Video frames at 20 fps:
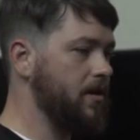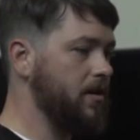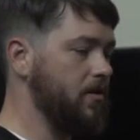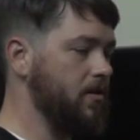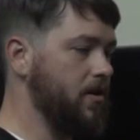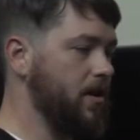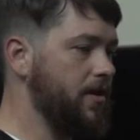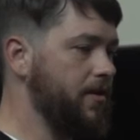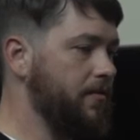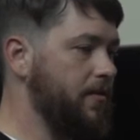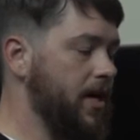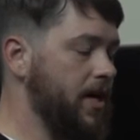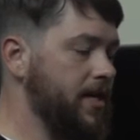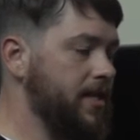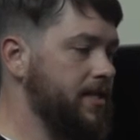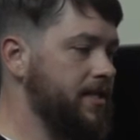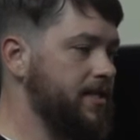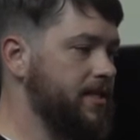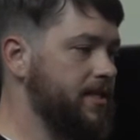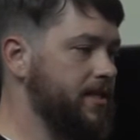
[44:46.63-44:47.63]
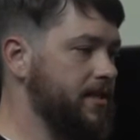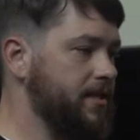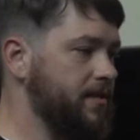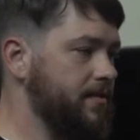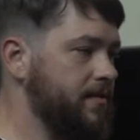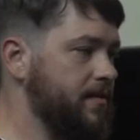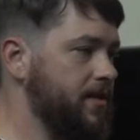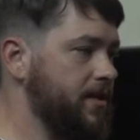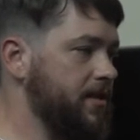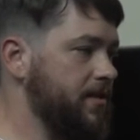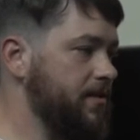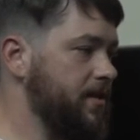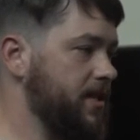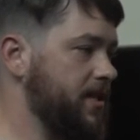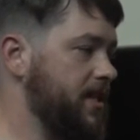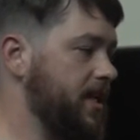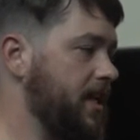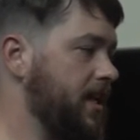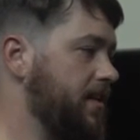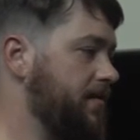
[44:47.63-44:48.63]
or otherwise, to to do
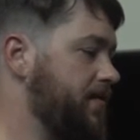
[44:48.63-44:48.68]
this thing?